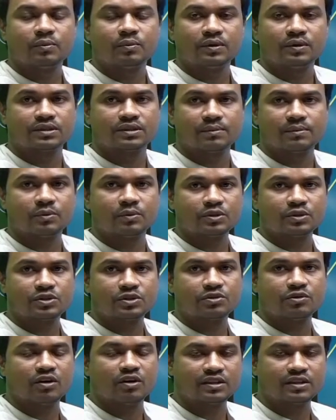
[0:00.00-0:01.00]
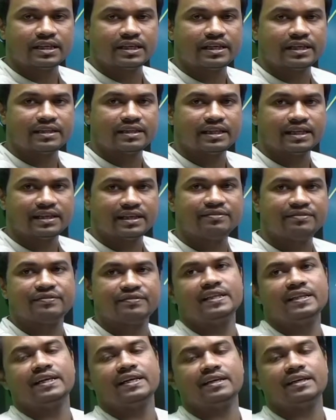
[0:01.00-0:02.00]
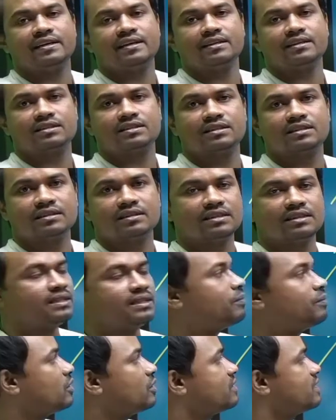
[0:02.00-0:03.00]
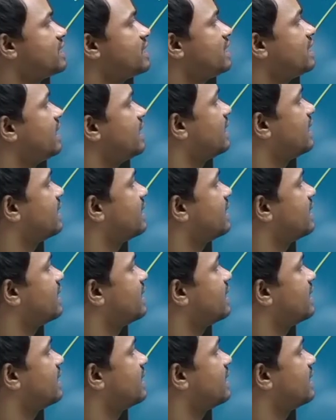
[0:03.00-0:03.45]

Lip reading: supposed to, or they if they deposited that